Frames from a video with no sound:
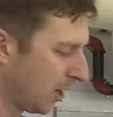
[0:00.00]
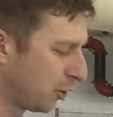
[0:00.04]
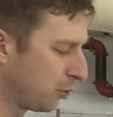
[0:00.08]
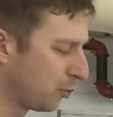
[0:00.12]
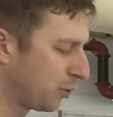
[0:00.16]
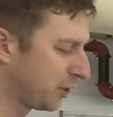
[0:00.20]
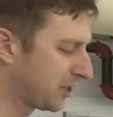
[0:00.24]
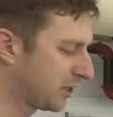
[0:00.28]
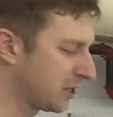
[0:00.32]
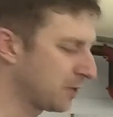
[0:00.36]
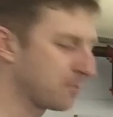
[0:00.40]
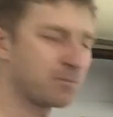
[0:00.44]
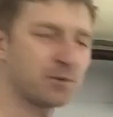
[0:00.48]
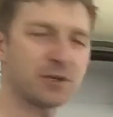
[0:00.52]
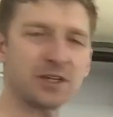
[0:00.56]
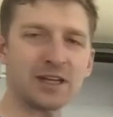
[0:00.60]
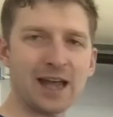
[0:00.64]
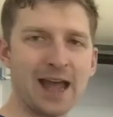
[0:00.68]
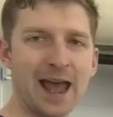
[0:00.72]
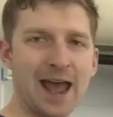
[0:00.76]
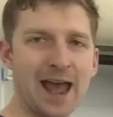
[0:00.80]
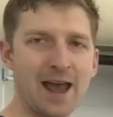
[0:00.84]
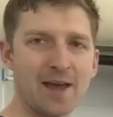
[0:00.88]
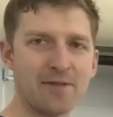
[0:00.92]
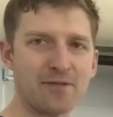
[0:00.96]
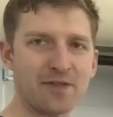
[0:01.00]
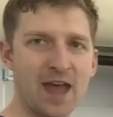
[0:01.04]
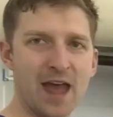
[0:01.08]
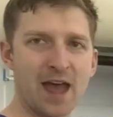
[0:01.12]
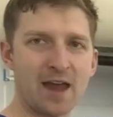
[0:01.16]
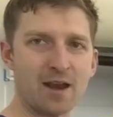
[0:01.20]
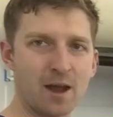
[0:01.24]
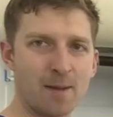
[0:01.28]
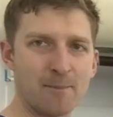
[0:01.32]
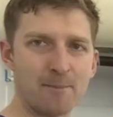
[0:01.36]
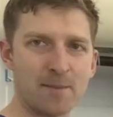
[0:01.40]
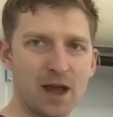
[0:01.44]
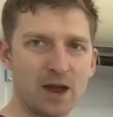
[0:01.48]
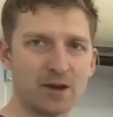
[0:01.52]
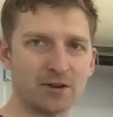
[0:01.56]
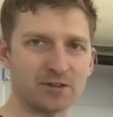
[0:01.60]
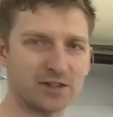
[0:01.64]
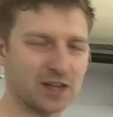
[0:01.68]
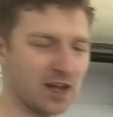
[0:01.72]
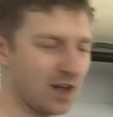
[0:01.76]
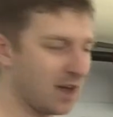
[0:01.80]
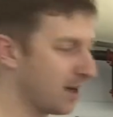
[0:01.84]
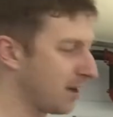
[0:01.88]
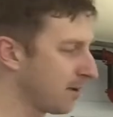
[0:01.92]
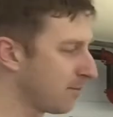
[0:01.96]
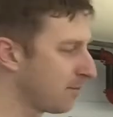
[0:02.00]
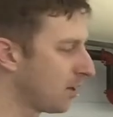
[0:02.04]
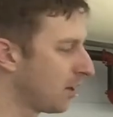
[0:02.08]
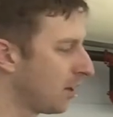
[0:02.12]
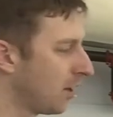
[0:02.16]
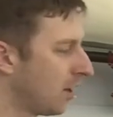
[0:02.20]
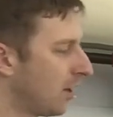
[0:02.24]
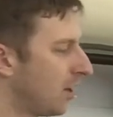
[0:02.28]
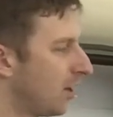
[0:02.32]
you would simply add that amount of time